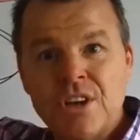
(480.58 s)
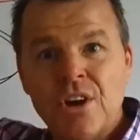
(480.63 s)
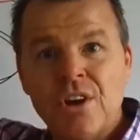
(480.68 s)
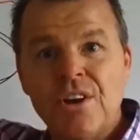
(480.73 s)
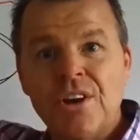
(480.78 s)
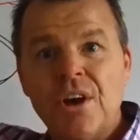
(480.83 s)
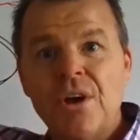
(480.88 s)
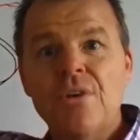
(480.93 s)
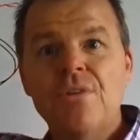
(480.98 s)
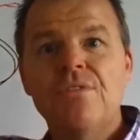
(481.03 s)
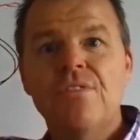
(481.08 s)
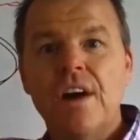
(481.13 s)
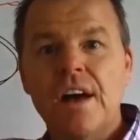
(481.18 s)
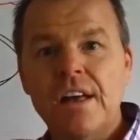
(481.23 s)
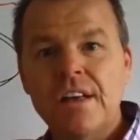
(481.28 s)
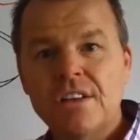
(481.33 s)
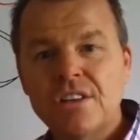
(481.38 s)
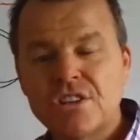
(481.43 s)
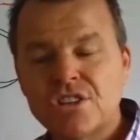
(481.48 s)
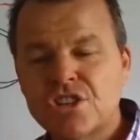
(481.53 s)
turn
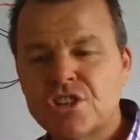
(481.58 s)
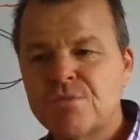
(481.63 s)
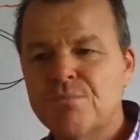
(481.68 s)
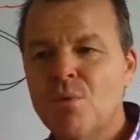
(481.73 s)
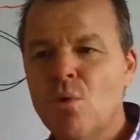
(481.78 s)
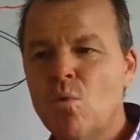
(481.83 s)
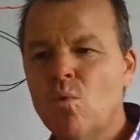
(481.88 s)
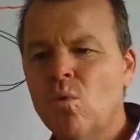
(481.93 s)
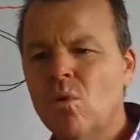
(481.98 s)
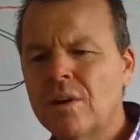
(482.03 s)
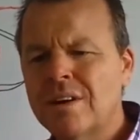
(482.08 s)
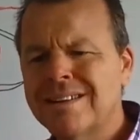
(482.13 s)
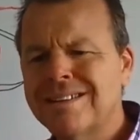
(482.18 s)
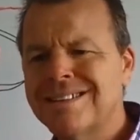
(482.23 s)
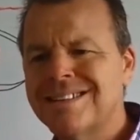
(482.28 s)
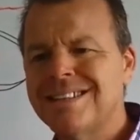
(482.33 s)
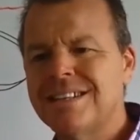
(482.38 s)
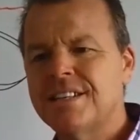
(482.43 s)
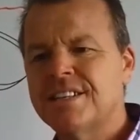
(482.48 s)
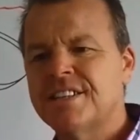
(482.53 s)
over small,
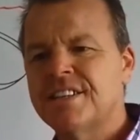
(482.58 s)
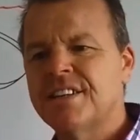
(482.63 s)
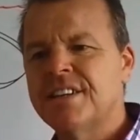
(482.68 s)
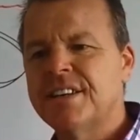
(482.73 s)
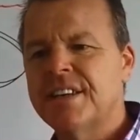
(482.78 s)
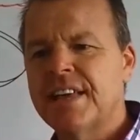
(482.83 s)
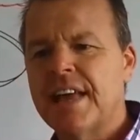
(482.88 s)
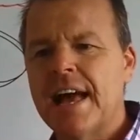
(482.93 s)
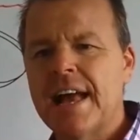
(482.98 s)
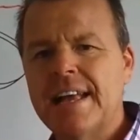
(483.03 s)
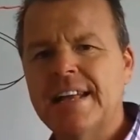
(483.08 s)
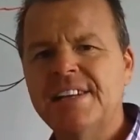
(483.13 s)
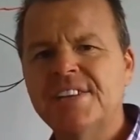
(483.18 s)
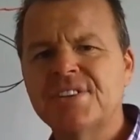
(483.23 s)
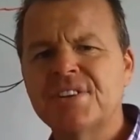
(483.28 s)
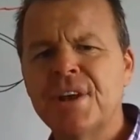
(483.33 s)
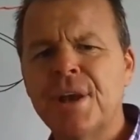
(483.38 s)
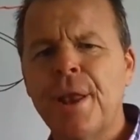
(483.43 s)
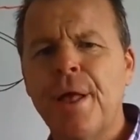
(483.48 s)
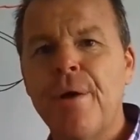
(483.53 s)
consistent
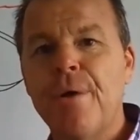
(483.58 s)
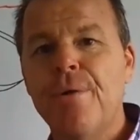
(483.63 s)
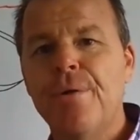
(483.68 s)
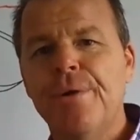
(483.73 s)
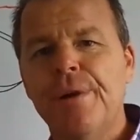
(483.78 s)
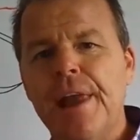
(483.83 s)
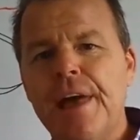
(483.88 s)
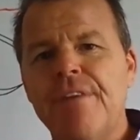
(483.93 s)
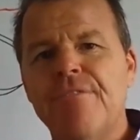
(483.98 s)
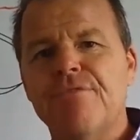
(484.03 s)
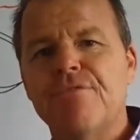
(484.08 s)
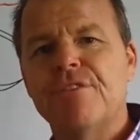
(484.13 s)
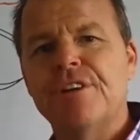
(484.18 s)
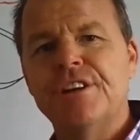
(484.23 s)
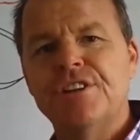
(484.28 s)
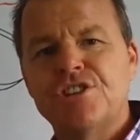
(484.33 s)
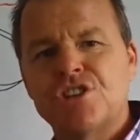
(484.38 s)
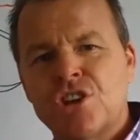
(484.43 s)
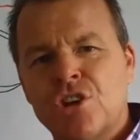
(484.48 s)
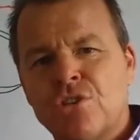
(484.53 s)
gains, low
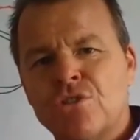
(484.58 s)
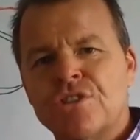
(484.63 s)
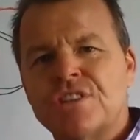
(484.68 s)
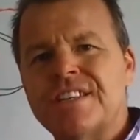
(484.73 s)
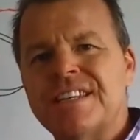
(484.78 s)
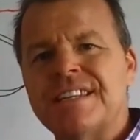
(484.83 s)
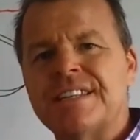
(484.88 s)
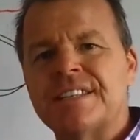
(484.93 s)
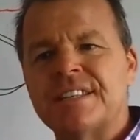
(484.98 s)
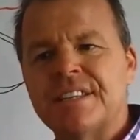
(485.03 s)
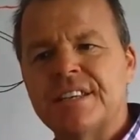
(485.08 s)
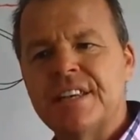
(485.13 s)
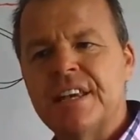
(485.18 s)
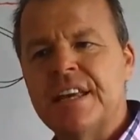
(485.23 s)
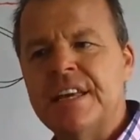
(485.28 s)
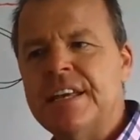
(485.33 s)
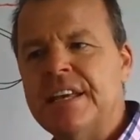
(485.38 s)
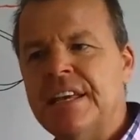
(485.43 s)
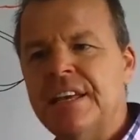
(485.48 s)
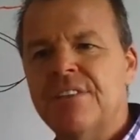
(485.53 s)
leverage
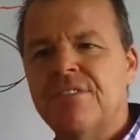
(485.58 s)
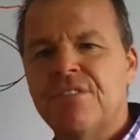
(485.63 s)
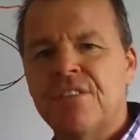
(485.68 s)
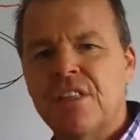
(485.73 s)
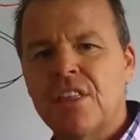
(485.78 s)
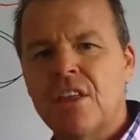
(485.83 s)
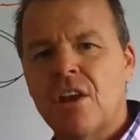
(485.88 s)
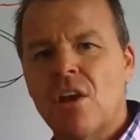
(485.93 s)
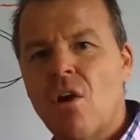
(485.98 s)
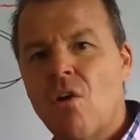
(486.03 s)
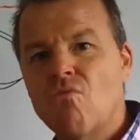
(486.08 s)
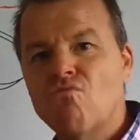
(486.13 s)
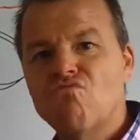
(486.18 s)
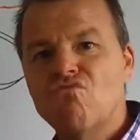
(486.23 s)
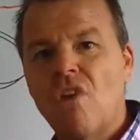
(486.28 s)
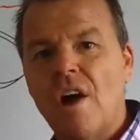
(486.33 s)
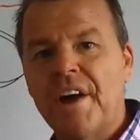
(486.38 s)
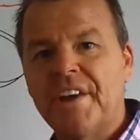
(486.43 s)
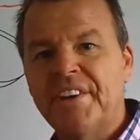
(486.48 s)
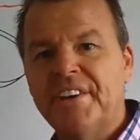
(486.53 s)
consistently for the
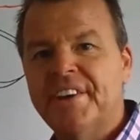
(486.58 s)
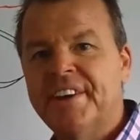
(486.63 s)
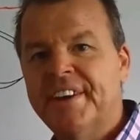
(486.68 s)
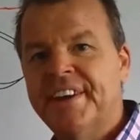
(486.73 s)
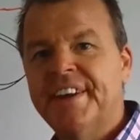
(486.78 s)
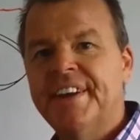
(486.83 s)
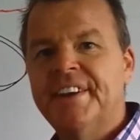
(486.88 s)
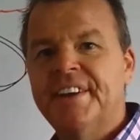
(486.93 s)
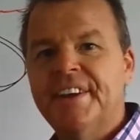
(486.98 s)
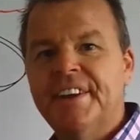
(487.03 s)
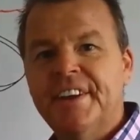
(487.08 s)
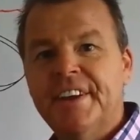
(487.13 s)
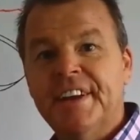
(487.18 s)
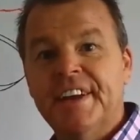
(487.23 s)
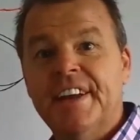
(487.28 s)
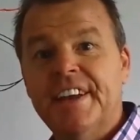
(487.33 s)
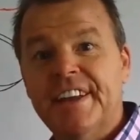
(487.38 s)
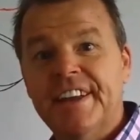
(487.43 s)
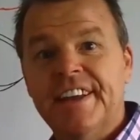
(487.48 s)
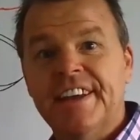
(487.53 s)
long run.
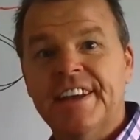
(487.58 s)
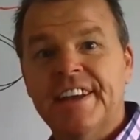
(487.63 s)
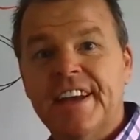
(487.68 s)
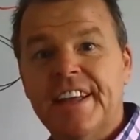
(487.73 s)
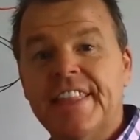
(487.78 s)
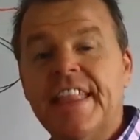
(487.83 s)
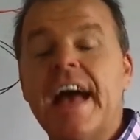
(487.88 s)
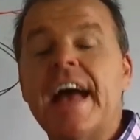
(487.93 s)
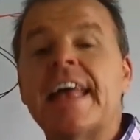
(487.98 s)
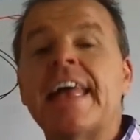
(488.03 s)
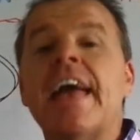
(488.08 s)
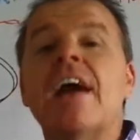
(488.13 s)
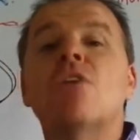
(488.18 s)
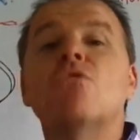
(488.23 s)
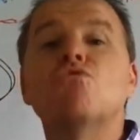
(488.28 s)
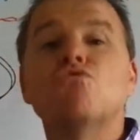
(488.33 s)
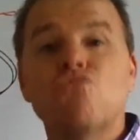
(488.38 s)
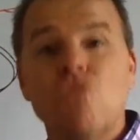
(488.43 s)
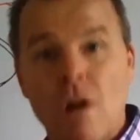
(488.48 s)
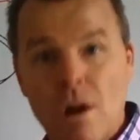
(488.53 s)
And that
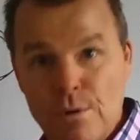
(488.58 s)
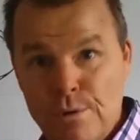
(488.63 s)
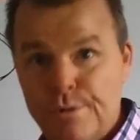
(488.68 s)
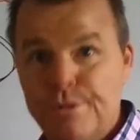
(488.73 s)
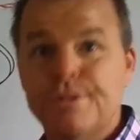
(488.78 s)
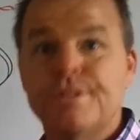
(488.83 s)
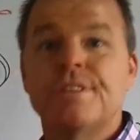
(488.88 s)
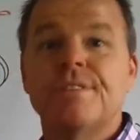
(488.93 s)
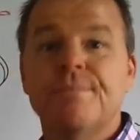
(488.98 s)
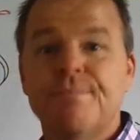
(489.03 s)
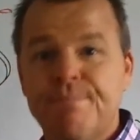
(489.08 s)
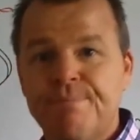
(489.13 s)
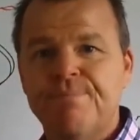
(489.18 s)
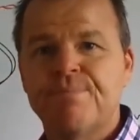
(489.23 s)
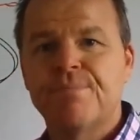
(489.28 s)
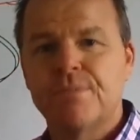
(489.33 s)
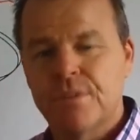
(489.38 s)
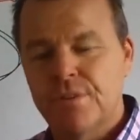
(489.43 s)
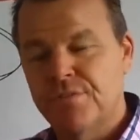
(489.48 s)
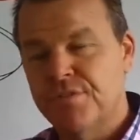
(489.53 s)
account grows.
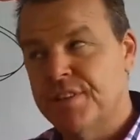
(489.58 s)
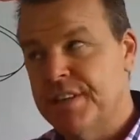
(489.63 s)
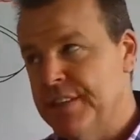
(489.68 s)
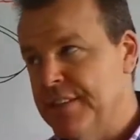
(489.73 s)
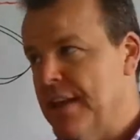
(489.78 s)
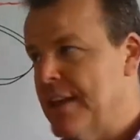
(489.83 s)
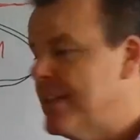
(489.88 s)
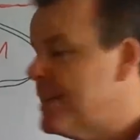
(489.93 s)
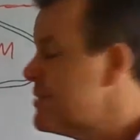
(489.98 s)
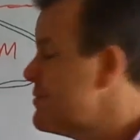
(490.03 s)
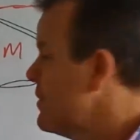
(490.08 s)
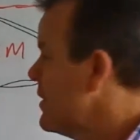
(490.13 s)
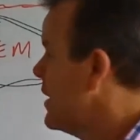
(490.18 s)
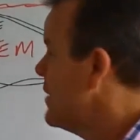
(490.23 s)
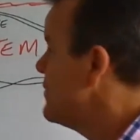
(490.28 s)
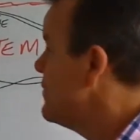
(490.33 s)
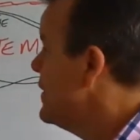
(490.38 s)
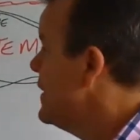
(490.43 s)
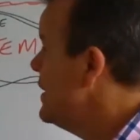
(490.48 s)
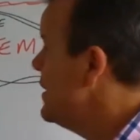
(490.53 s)
You've seen that. That's what
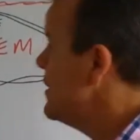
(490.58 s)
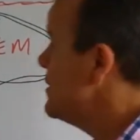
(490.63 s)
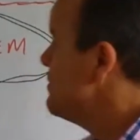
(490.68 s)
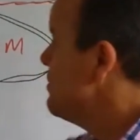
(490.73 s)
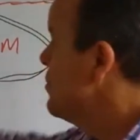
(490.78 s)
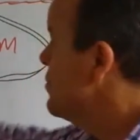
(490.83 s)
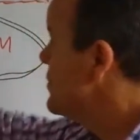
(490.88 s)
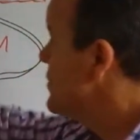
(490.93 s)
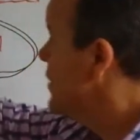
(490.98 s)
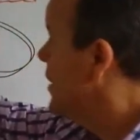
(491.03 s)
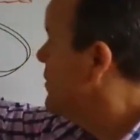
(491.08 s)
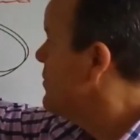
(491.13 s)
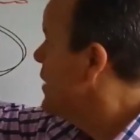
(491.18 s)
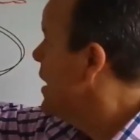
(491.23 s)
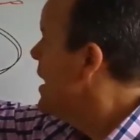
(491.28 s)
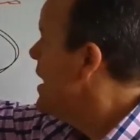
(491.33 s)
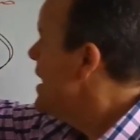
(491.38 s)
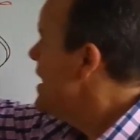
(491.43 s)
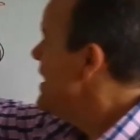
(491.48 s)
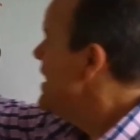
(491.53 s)
those videos were. So
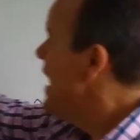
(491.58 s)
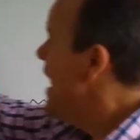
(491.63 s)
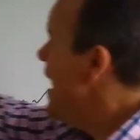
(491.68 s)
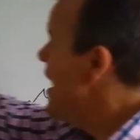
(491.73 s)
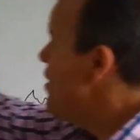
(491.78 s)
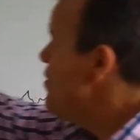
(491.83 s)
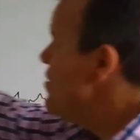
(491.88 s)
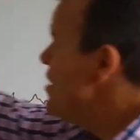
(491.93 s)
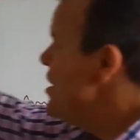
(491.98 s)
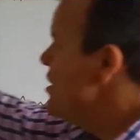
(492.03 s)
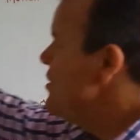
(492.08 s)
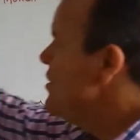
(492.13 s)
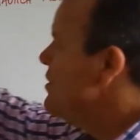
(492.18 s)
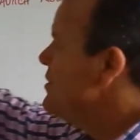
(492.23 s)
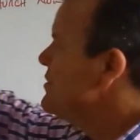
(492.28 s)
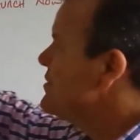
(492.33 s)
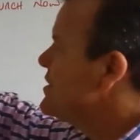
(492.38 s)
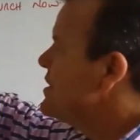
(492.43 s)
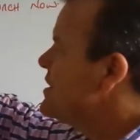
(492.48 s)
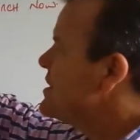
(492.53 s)
now we
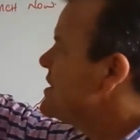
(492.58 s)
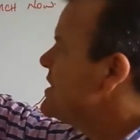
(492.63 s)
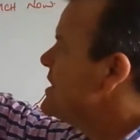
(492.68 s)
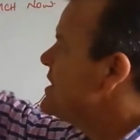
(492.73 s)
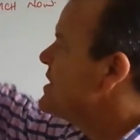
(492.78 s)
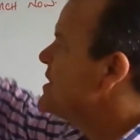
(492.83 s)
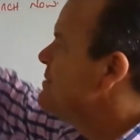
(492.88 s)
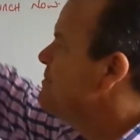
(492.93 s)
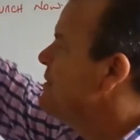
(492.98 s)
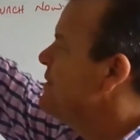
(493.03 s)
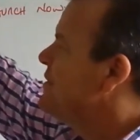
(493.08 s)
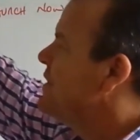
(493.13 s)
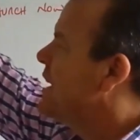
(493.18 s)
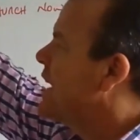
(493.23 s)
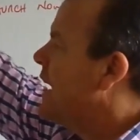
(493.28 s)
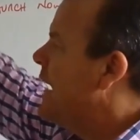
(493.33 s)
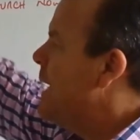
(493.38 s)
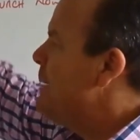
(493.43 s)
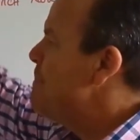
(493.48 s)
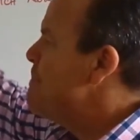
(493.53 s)
use the system of the
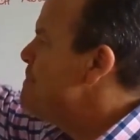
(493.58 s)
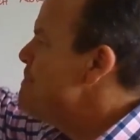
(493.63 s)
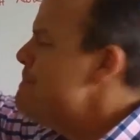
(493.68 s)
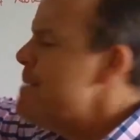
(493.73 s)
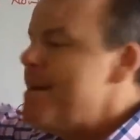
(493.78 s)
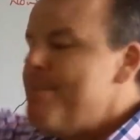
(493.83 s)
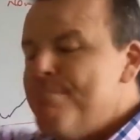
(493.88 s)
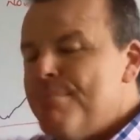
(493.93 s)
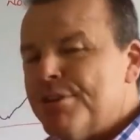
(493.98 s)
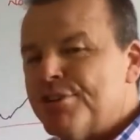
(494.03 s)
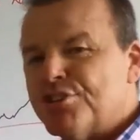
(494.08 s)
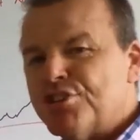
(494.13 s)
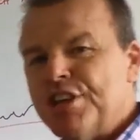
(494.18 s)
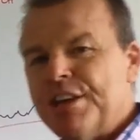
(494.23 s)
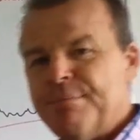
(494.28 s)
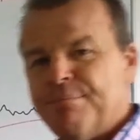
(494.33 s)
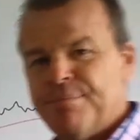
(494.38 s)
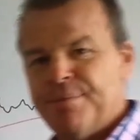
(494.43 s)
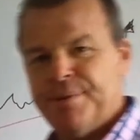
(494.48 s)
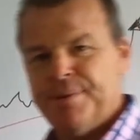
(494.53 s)
club
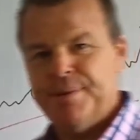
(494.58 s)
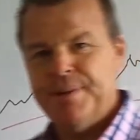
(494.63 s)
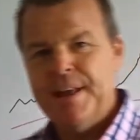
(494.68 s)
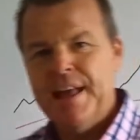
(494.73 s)
membership.